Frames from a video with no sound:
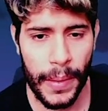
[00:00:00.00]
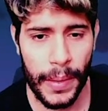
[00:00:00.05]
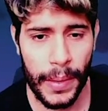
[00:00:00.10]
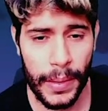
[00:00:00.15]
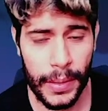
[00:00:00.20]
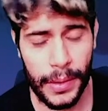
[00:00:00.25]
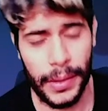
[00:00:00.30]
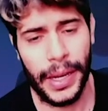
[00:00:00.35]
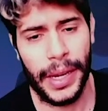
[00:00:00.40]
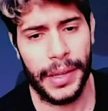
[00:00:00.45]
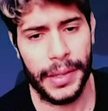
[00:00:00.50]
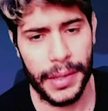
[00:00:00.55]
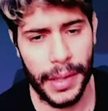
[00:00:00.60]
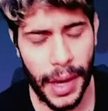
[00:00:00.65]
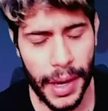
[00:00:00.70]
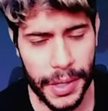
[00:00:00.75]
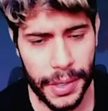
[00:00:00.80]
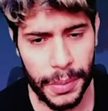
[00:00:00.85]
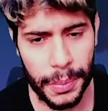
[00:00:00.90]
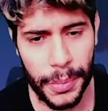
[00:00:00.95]
Okay,
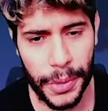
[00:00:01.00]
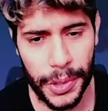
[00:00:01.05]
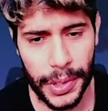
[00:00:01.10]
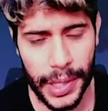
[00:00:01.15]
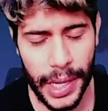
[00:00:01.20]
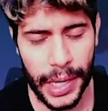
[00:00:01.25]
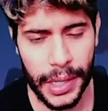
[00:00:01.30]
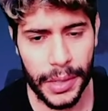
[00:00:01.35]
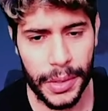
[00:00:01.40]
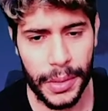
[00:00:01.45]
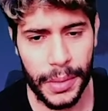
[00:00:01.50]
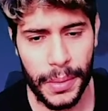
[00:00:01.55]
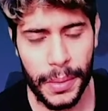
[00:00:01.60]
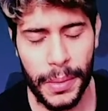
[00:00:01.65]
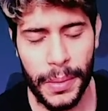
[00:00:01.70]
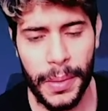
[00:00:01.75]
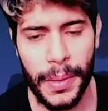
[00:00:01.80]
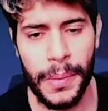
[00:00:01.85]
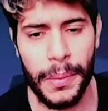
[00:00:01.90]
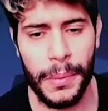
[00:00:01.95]
Sashin protects,
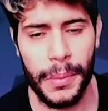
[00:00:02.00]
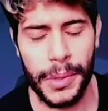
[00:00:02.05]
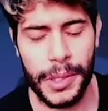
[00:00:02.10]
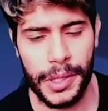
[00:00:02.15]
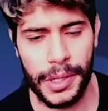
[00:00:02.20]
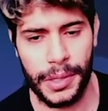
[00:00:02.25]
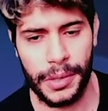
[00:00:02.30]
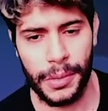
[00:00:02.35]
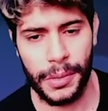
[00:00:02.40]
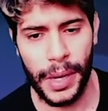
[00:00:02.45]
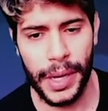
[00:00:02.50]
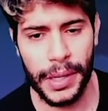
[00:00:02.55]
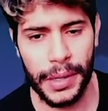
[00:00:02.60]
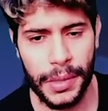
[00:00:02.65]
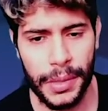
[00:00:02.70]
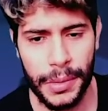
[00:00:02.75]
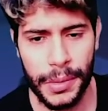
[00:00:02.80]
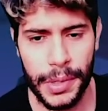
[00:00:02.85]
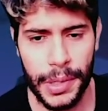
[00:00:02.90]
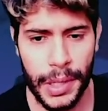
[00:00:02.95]
which is great
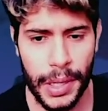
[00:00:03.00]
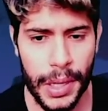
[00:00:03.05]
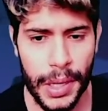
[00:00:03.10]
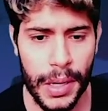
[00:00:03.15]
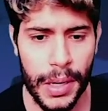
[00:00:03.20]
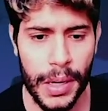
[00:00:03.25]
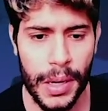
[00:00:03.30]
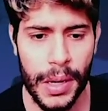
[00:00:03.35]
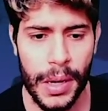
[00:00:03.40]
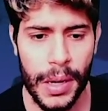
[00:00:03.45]
to see.